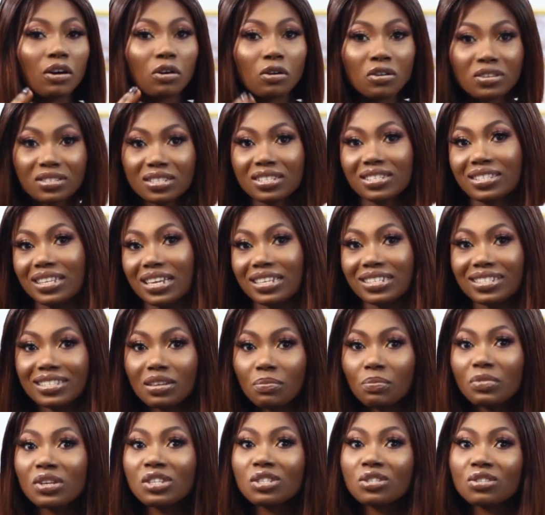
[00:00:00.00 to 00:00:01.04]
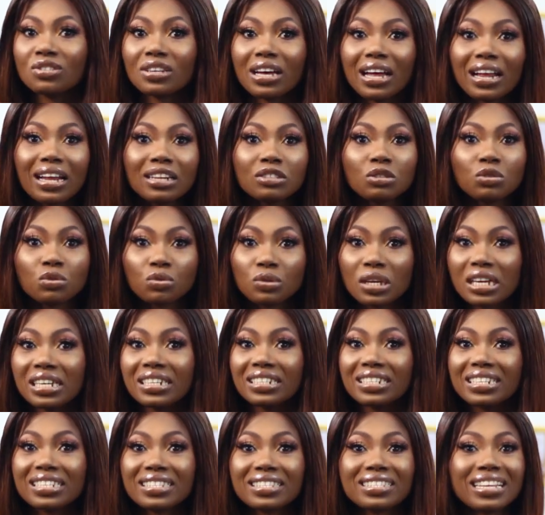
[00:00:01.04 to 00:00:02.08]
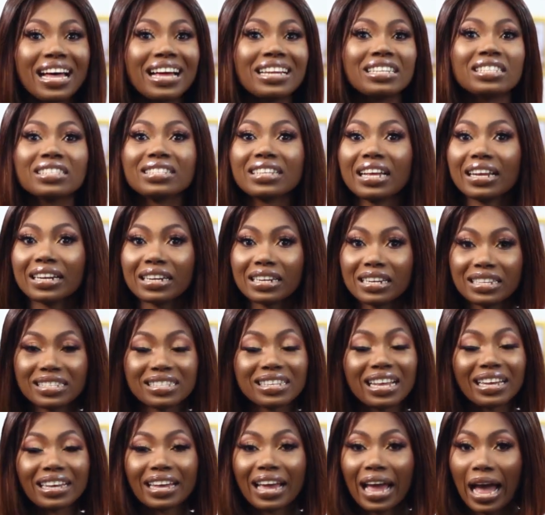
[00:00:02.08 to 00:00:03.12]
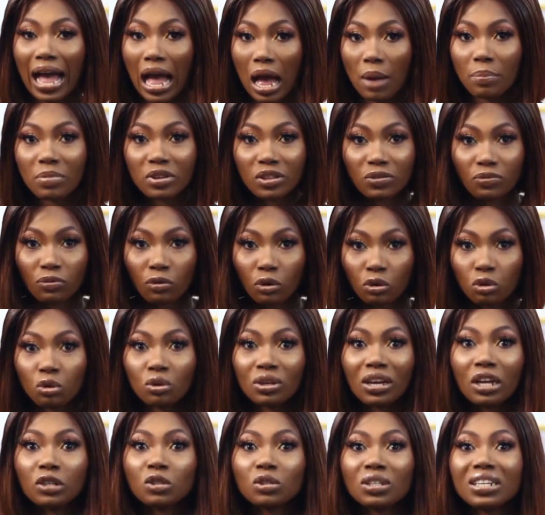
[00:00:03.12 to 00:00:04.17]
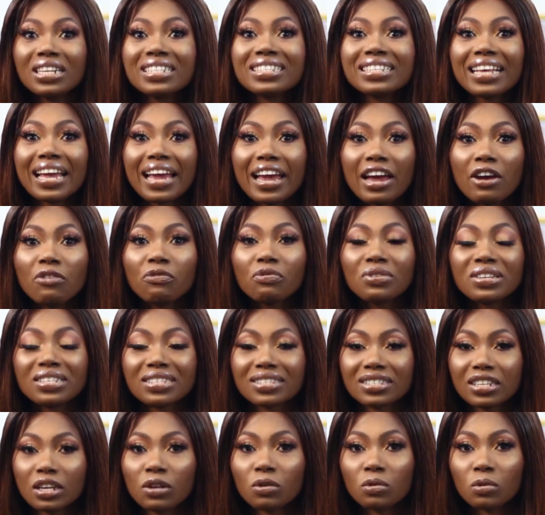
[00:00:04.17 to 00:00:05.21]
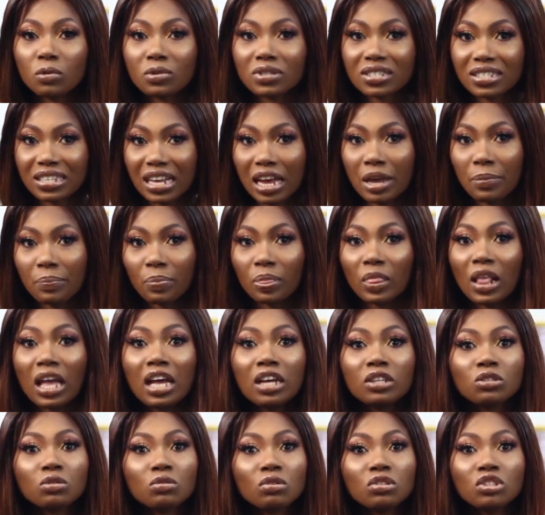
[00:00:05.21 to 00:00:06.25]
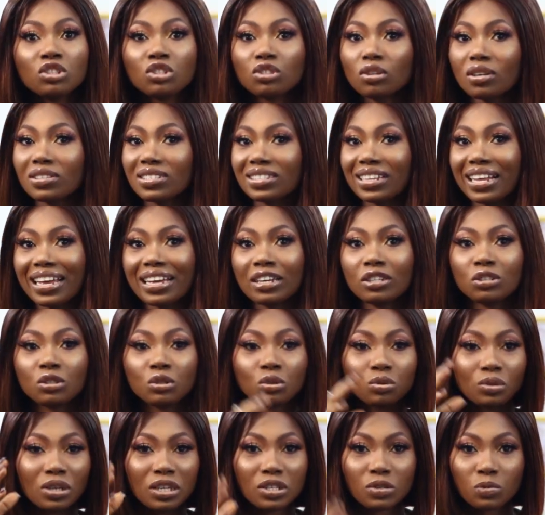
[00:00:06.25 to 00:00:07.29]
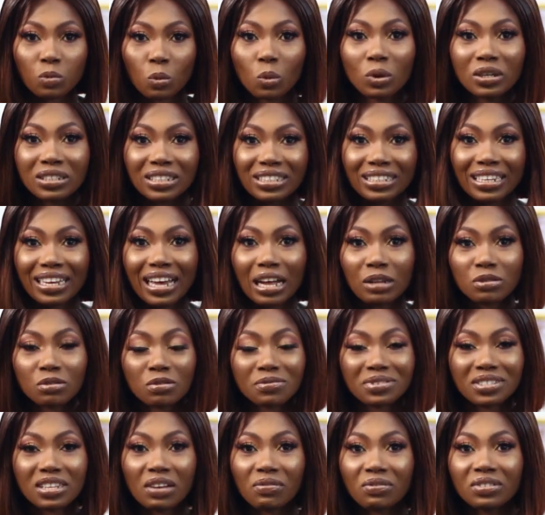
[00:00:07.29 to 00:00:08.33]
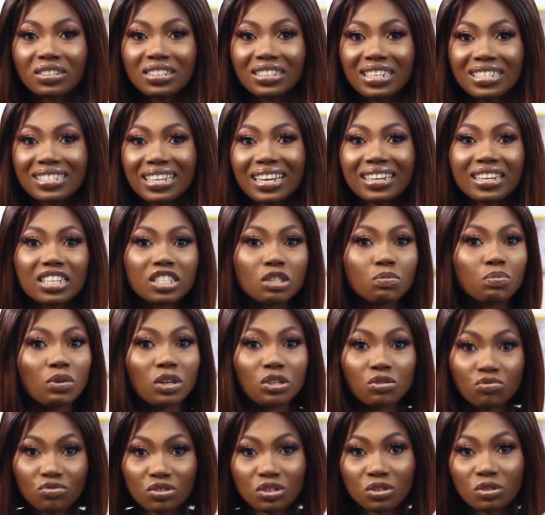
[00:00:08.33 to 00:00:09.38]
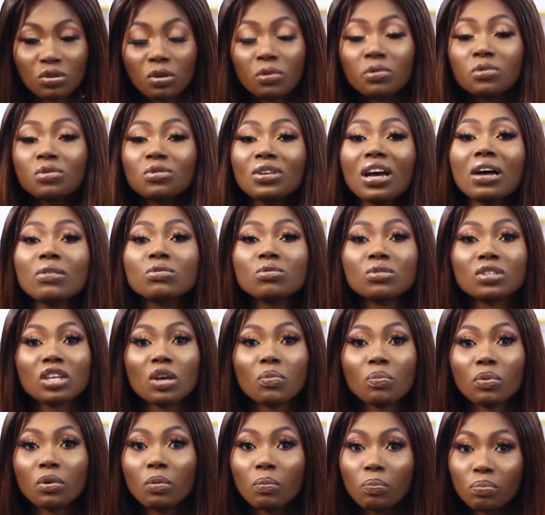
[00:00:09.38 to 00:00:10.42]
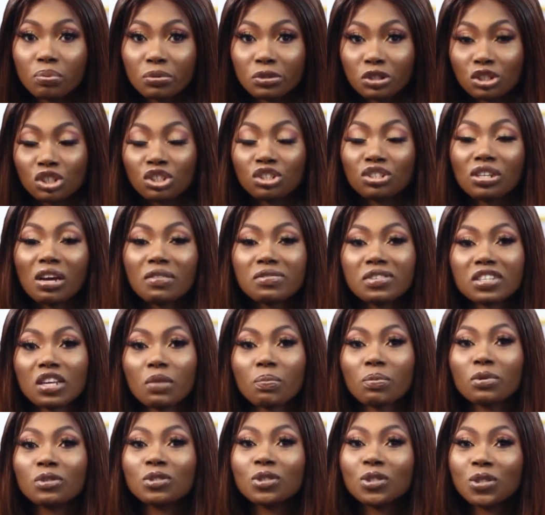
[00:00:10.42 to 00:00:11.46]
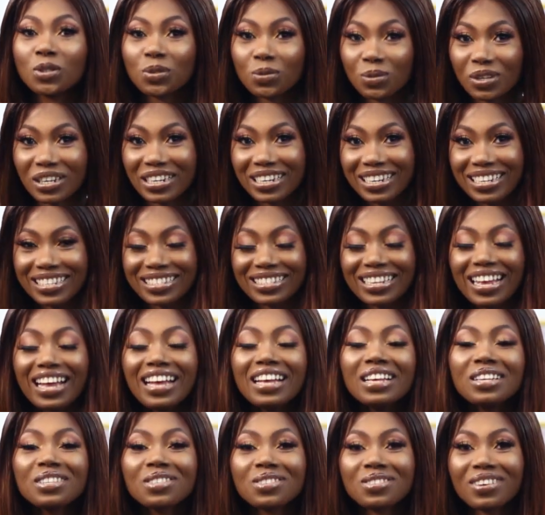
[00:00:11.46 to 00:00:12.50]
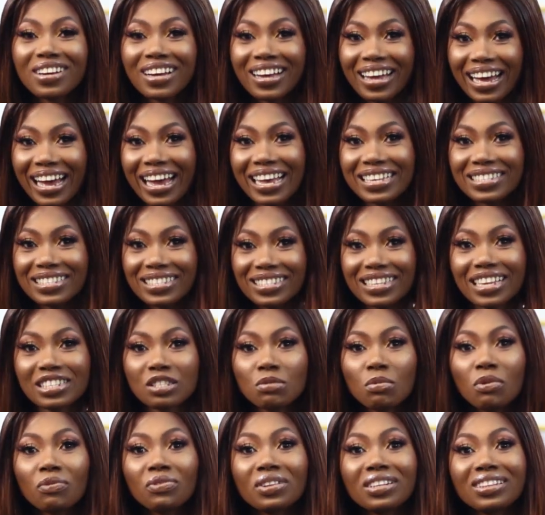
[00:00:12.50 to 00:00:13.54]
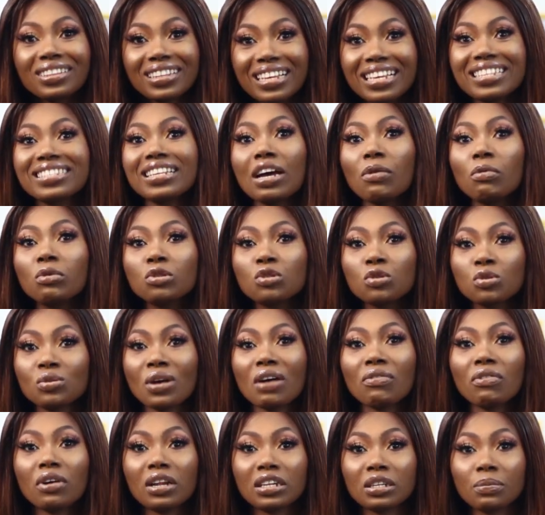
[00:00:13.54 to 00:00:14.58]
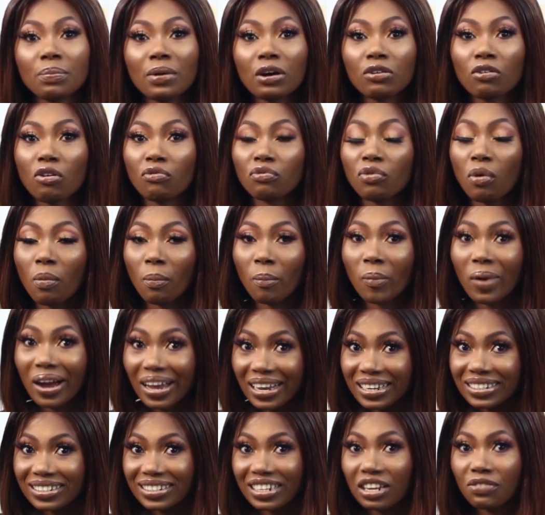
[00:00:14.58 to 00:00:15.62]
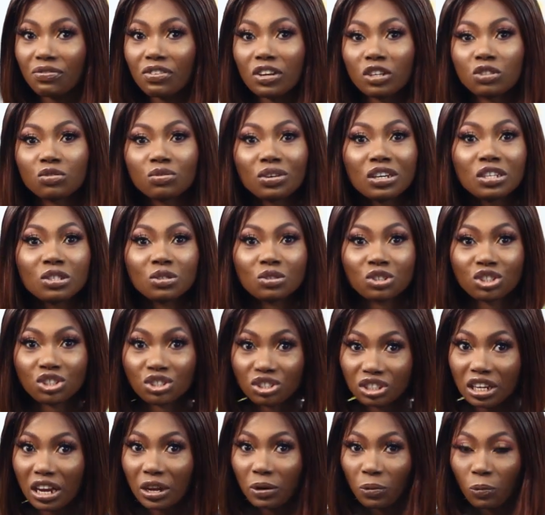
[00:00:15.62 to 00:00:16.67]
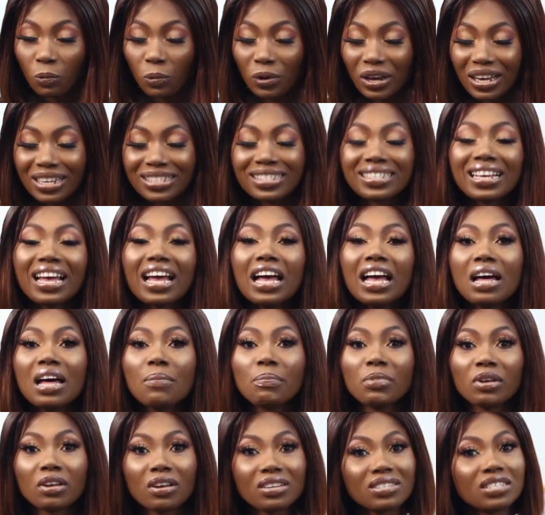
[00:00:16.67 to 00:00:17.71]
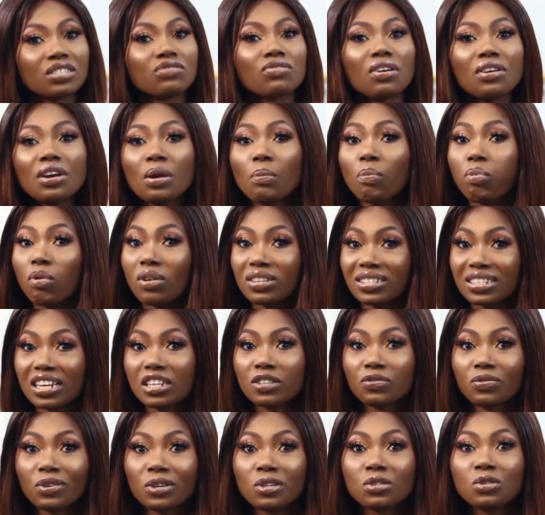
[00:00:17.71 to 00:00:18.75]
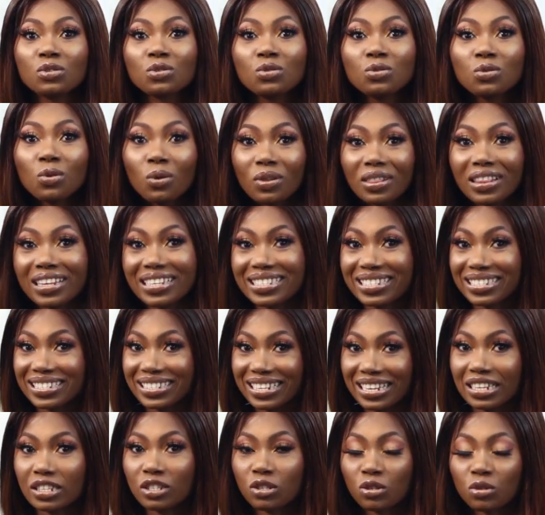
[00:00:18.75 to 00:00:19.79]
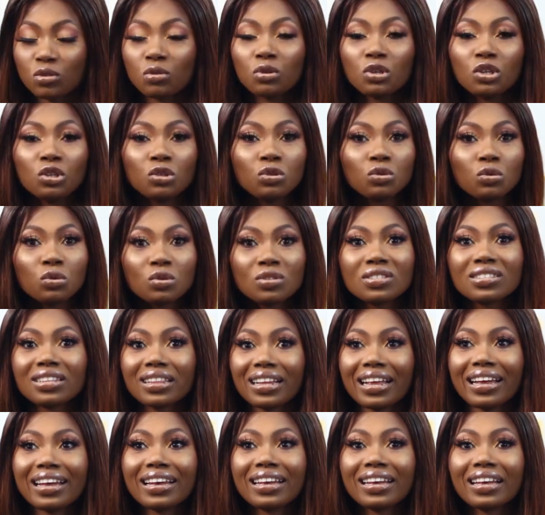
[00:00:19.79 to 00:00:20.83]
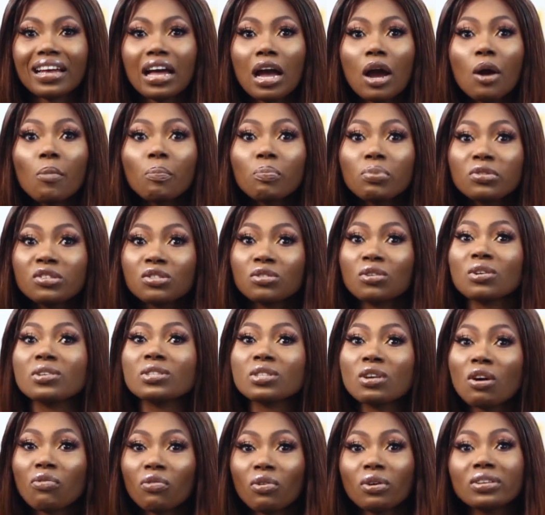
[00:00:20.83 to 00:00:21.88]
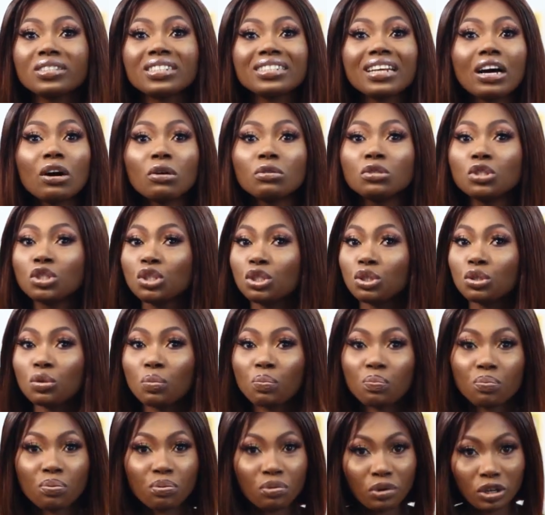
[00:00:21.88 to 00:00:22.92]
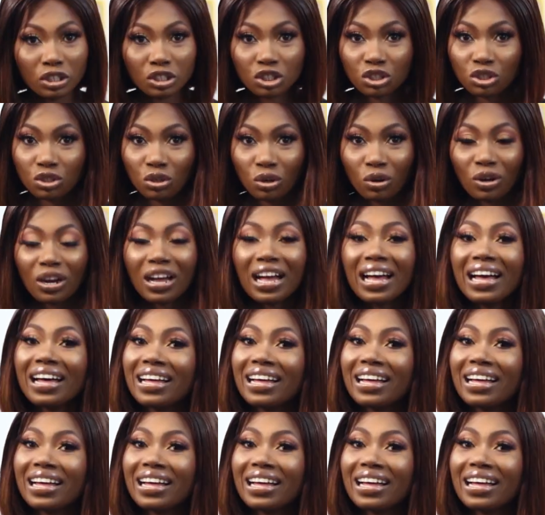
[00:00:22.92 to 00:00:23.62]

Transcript: Consistency means you're doing this and it's like a habit for you. You're doing it every single time. Don't just like do it one day out of 7 days and expect results. You have to keep on pushing, you have to keep on doing it. So guys, these are some of the things I want you to have at the back of your mind if you're trying to shed weight, because it's very important for you to know these things so you don't like put yourself under undue pressure.